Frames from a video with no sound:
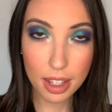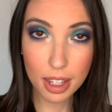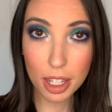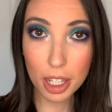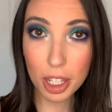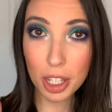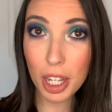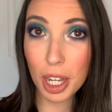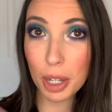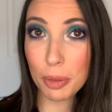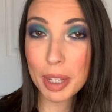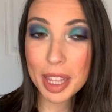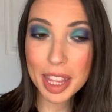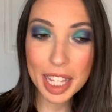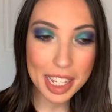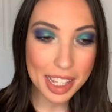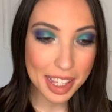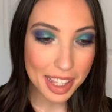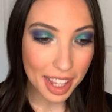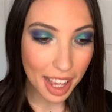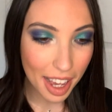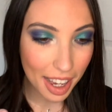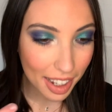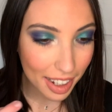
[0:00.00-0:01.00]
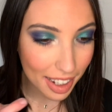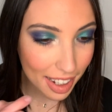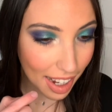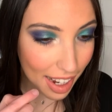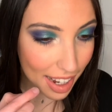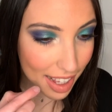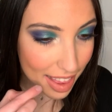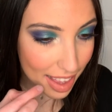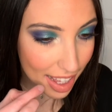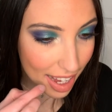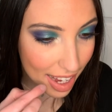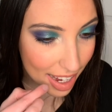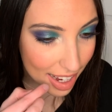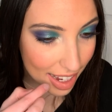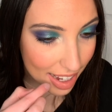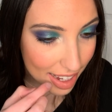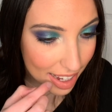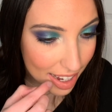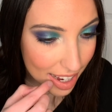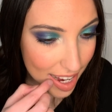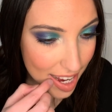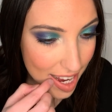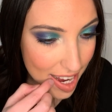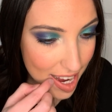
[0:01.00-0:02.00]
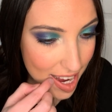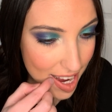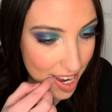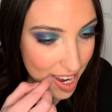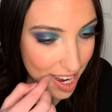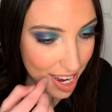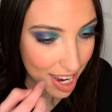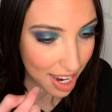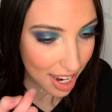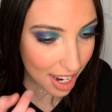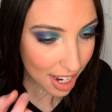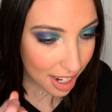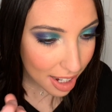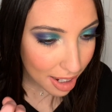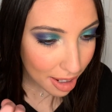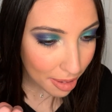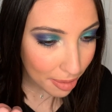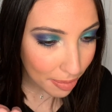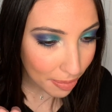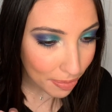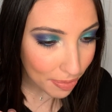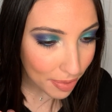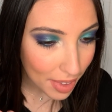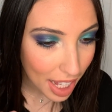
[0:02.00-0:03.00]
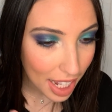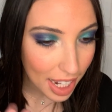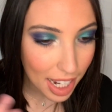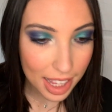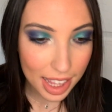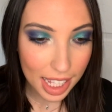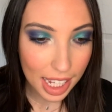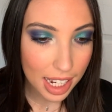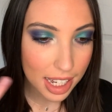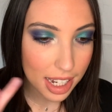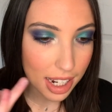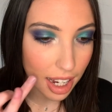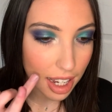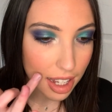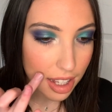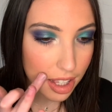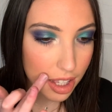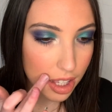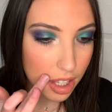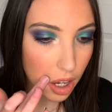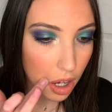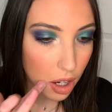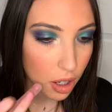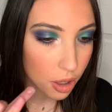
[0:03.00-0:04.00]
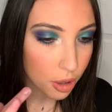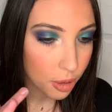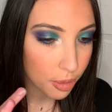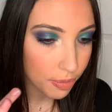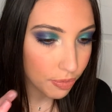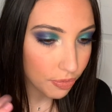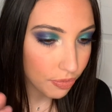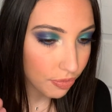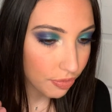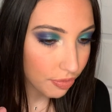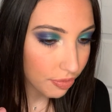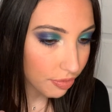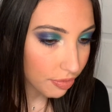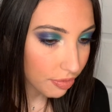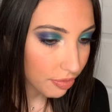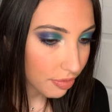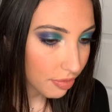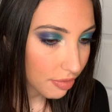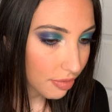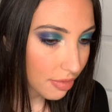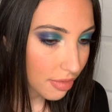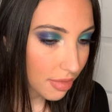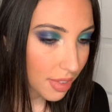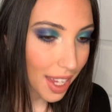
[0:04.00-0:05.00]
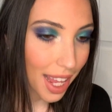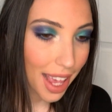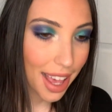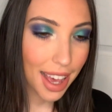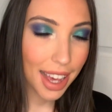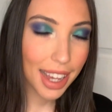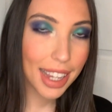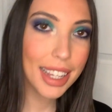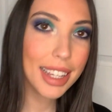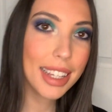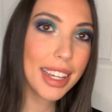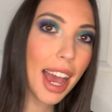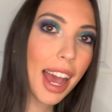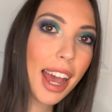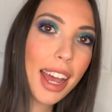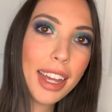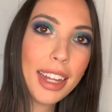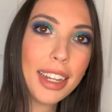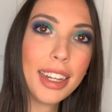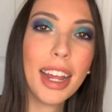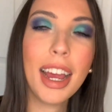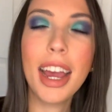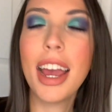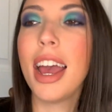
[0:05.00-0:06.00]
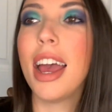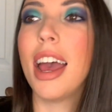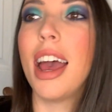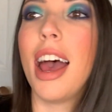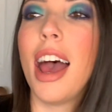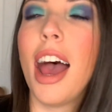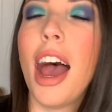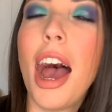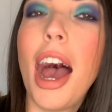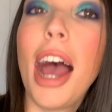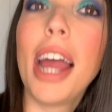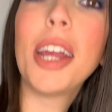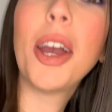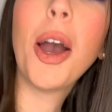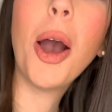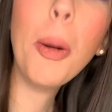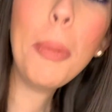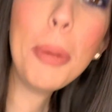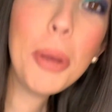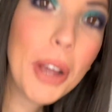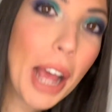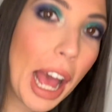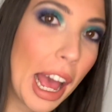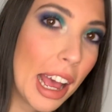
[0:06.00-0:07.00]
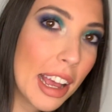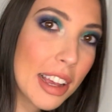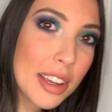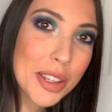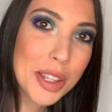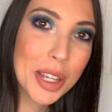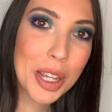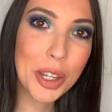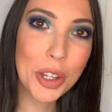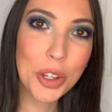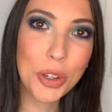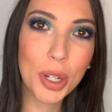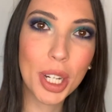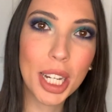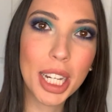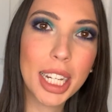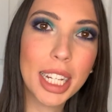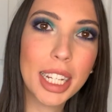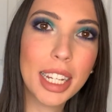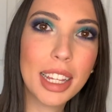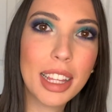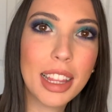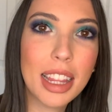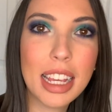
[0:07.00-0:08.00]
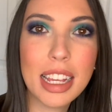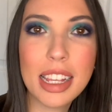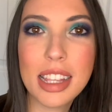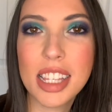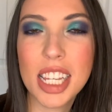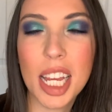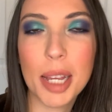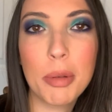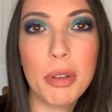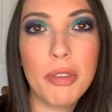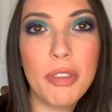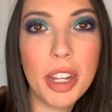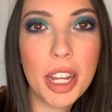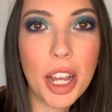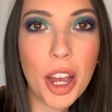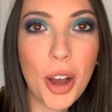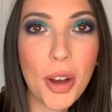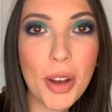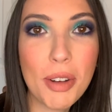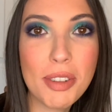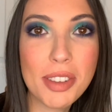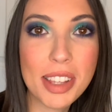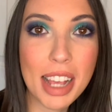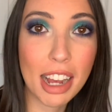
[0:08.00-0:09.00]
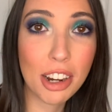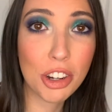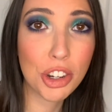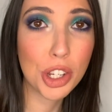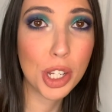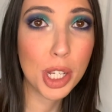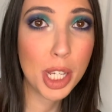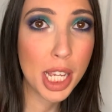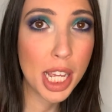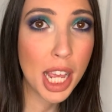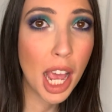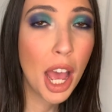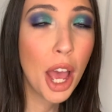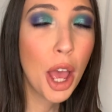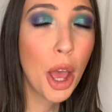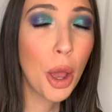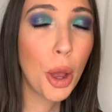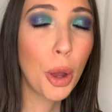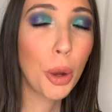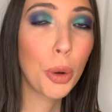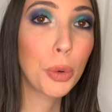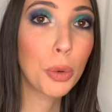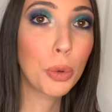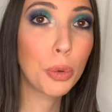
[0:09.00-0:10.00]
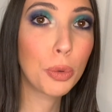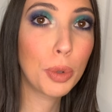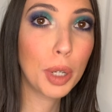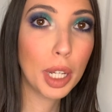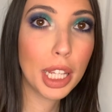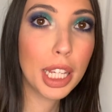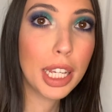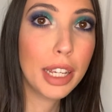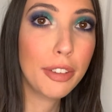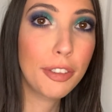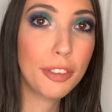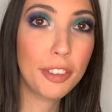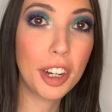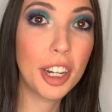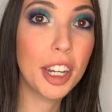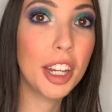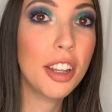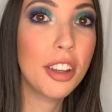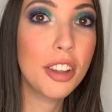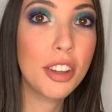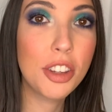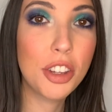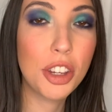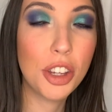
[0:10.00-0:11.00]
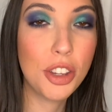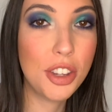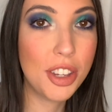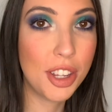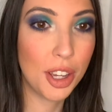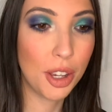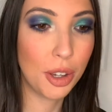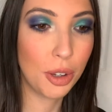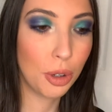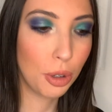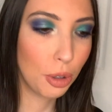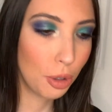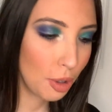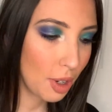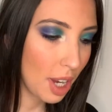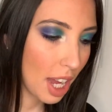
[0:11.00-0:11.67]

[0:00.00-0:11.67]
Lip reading: good with this look, I think. And I think it does. So again, I hope you guys enjoyed this type of video. It was actually really fun to do.